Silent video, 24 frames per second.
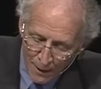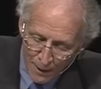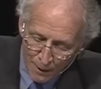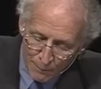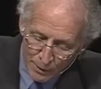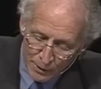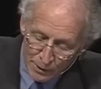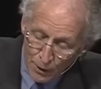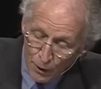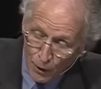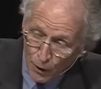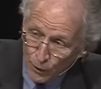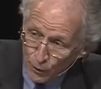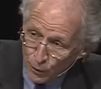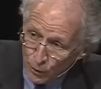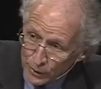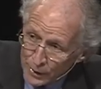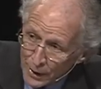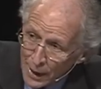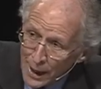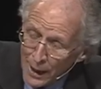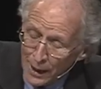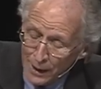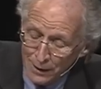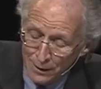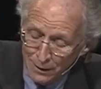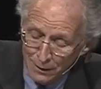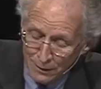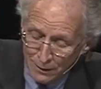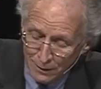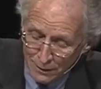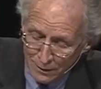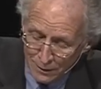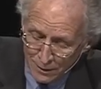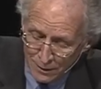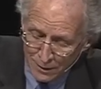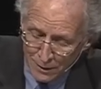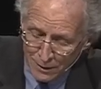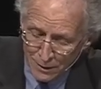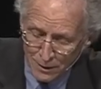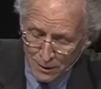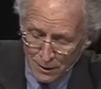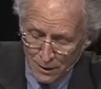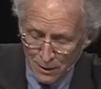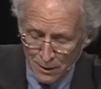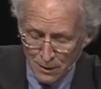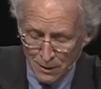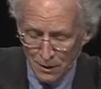But God ordained
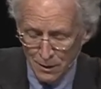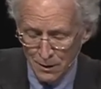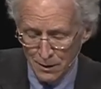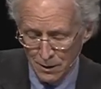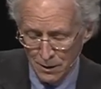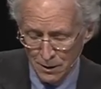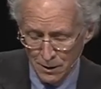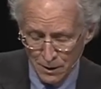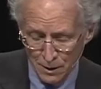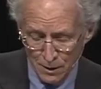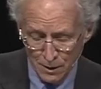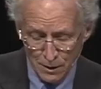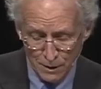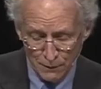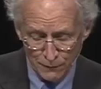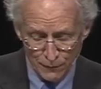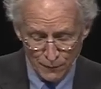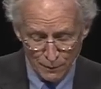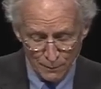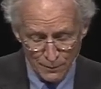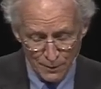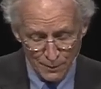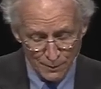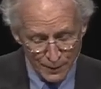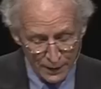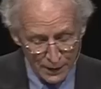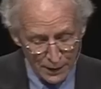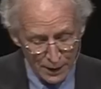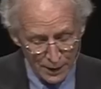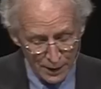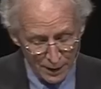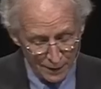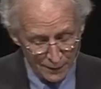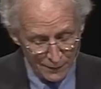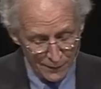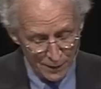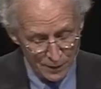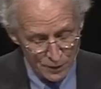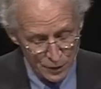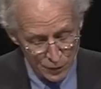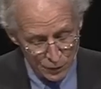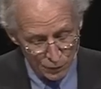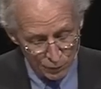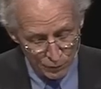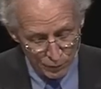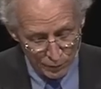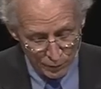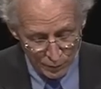from the beginning that
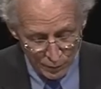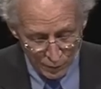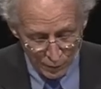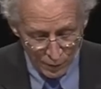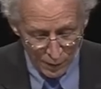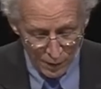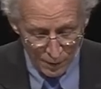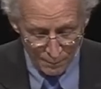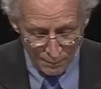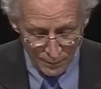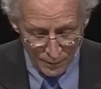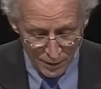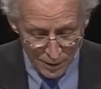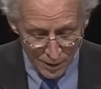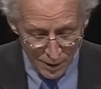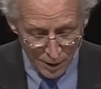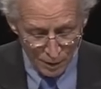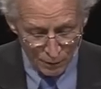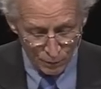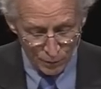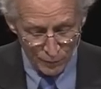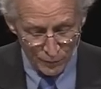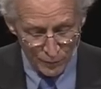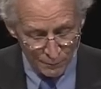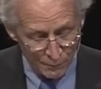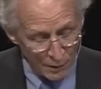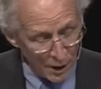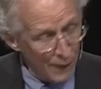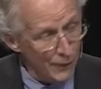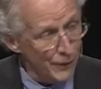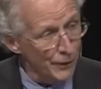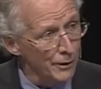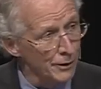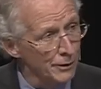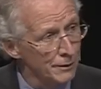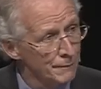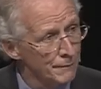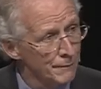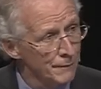children grow up with a mother